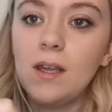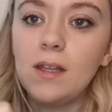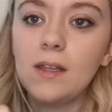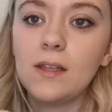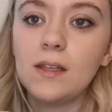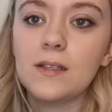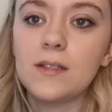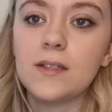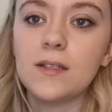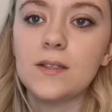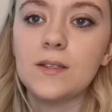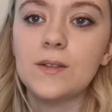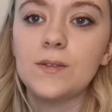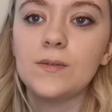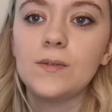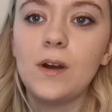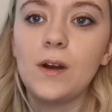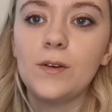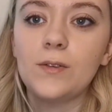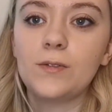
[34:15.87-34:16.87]
This is the
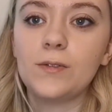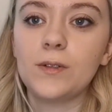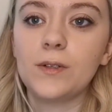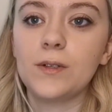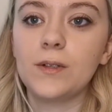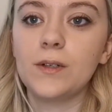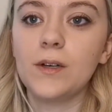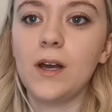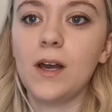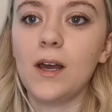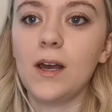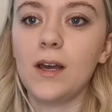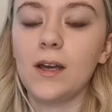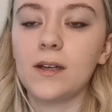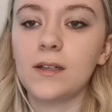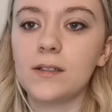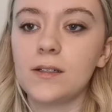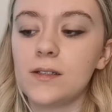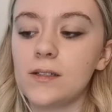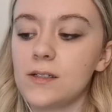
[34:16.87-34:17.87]
ruffle,
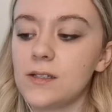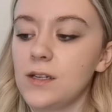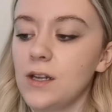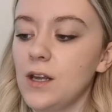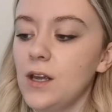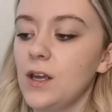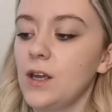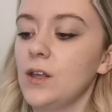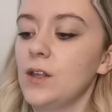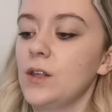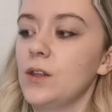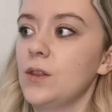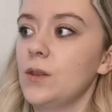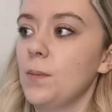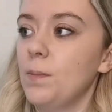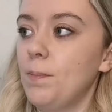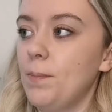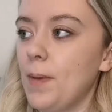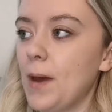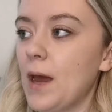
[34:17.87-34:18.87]
and the
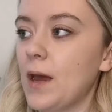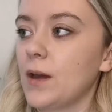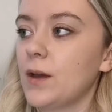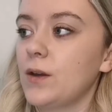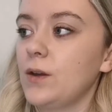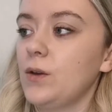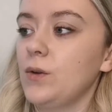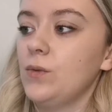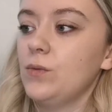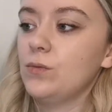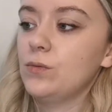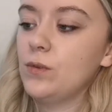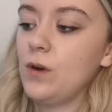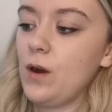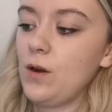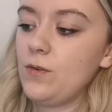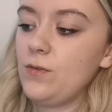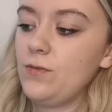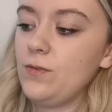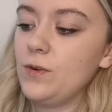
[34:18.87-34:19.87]
back
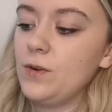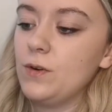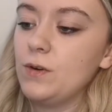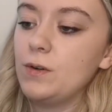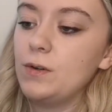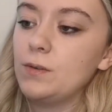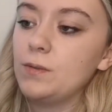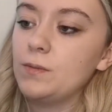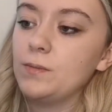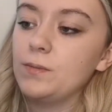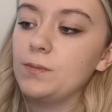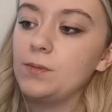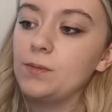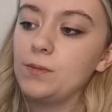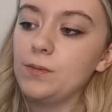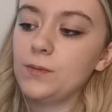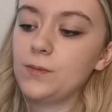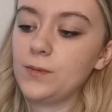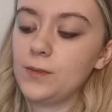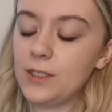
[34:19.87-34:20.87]
ruffle,
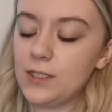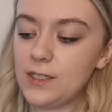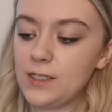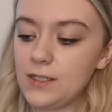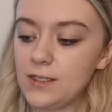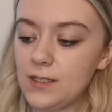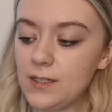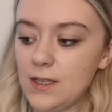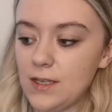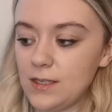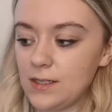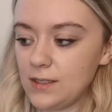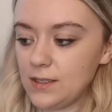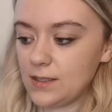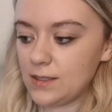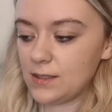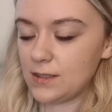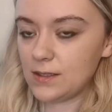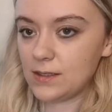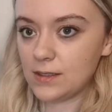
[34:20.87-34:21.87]
which is
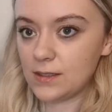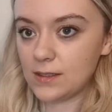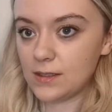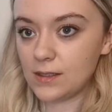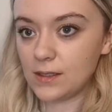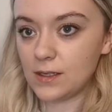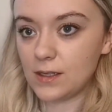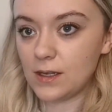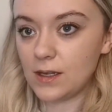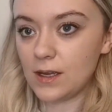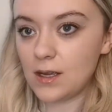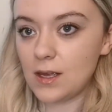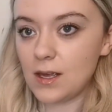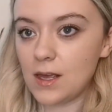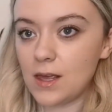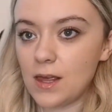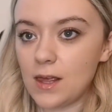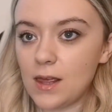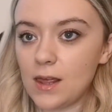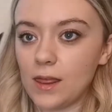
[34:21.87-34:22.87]
this
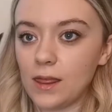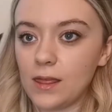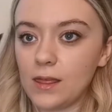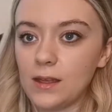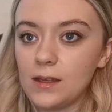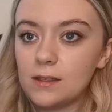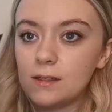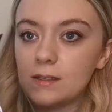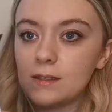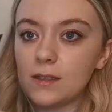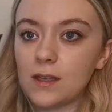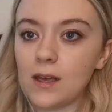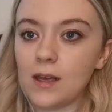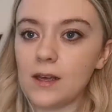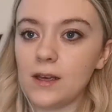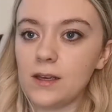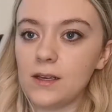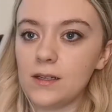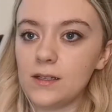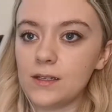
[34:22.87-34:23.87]

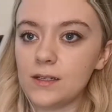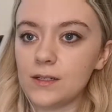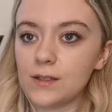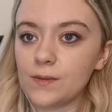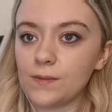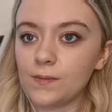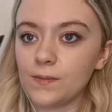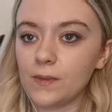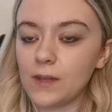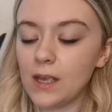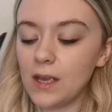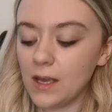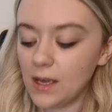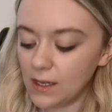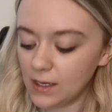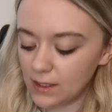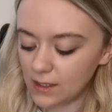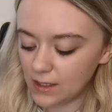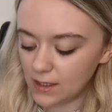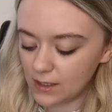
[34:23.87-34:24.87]
side,
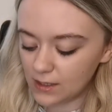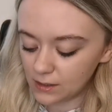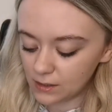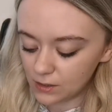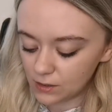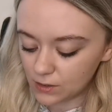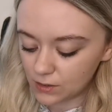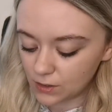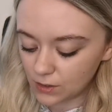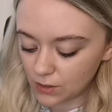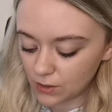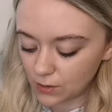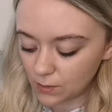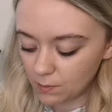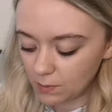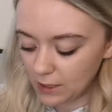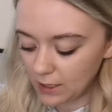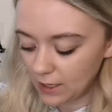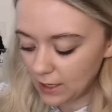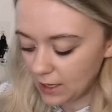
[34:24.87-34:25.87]
needs to
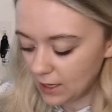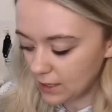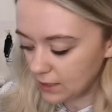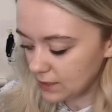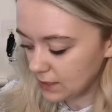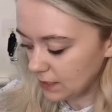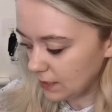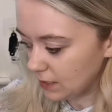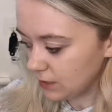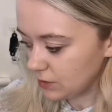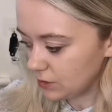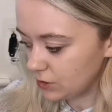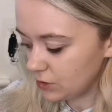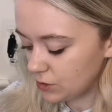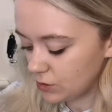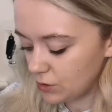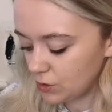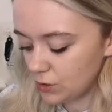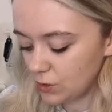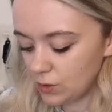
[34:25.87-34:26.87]
be attached
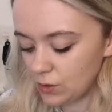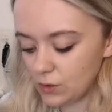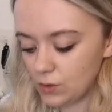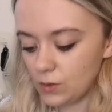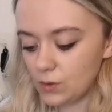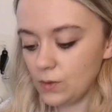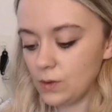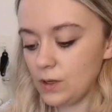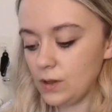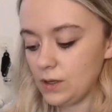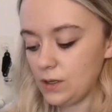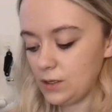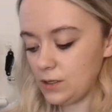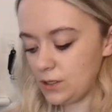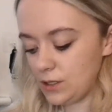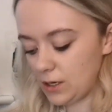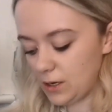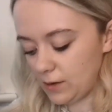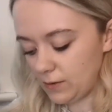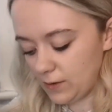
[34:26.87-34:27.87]
to the
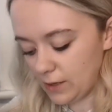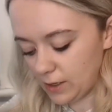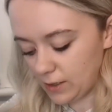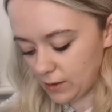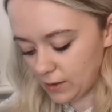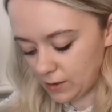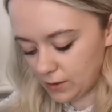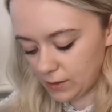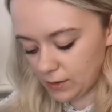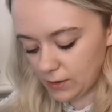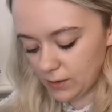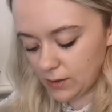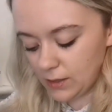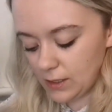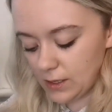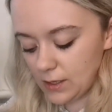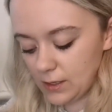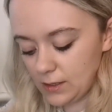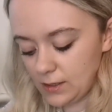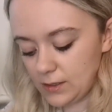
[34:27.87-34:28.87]
shirring on the
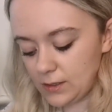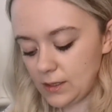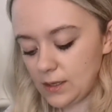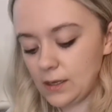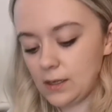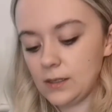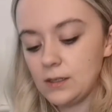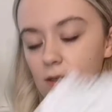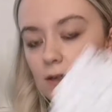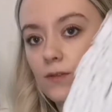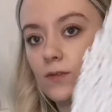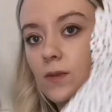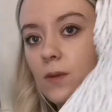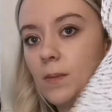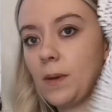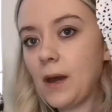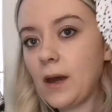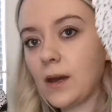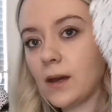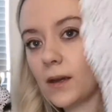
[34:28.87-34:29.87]
other side of the
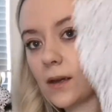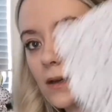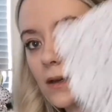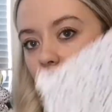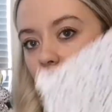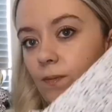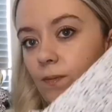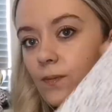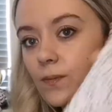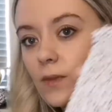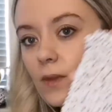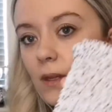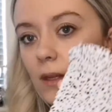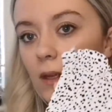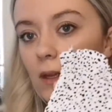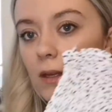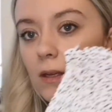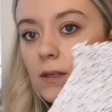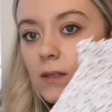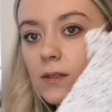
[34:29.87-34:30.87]
back.
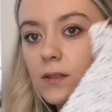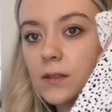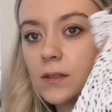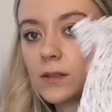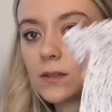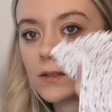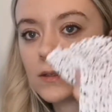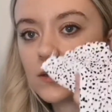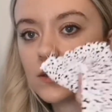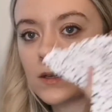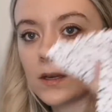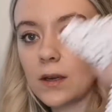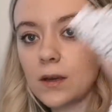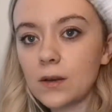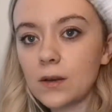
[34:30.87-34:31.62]
So